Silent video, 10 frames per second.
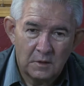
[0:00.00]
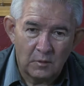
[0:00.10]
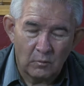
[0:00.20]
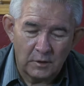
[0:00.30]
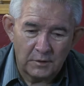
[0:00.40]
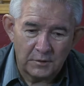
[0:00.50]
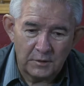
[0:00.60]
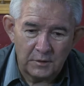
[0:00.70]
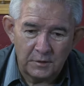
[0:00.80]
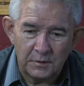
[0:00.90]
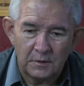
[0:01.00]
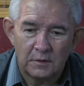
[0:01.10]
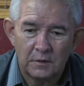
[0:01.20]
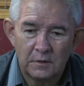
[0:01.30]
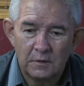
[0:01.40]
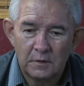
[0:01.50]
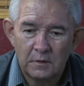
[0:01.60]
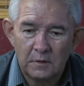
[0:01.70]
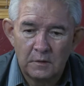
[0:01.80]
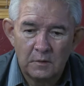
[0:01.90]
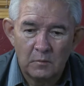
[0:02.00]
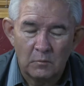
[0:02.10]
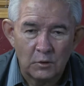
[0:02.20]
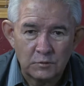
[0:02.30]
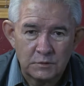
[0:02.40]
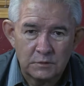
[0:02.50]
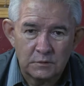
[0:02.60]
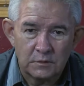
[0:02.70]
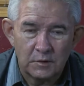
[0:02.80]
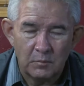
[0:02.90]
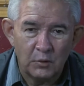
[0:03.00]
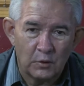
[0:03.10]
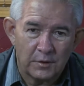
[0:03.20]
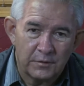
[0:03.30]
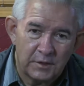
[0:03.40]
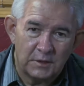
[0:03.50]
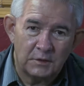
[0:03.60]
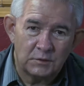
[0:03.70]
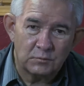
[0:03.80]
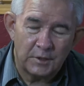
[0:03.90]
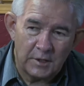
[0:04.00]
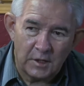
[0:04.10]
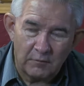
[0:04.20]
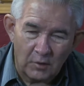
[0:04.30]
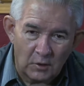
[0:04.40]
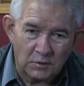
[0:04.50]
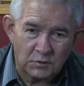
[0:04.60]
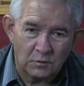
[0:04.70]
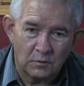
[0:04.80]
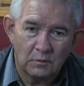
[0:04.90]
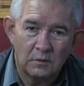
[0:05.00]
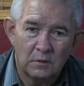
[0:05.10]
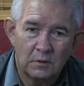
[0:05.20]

And one of the most important themes we have also